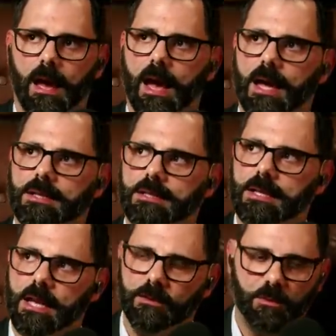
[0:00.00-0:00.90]
And
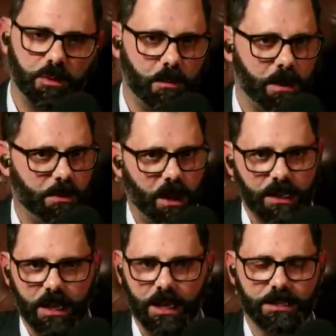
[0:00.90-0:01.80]
even with my
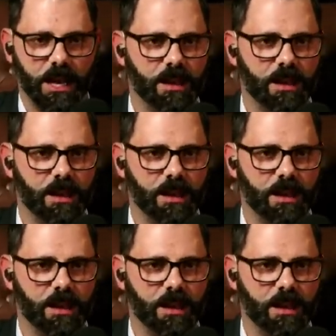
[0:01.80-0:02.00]
podcast,